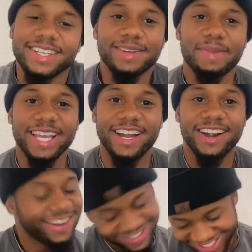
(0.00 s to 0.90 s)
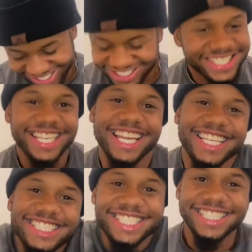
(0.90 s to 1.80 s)
me and her, you know what I'm saying,
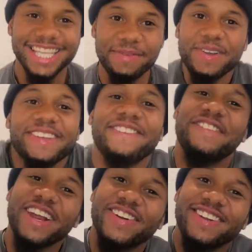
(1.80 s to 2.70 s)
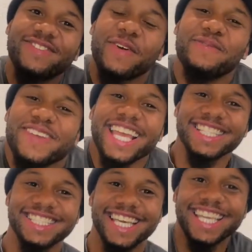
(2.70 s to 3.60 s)
let's just say we were very
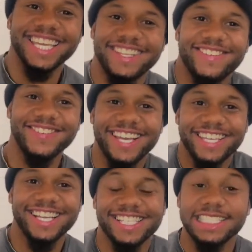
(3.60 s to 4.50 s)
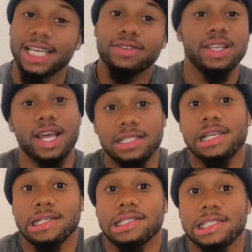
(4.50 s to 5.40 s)
romantic in a way, you know what I'm saying? There was a lot of
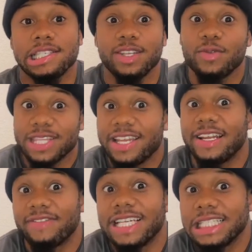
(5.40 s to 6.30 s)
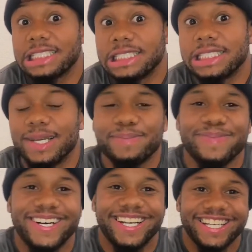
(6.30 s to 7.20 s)
toxicity within that relationship,
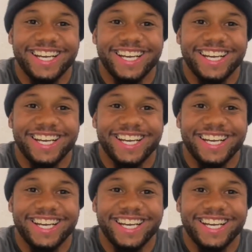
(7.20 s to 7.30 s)
but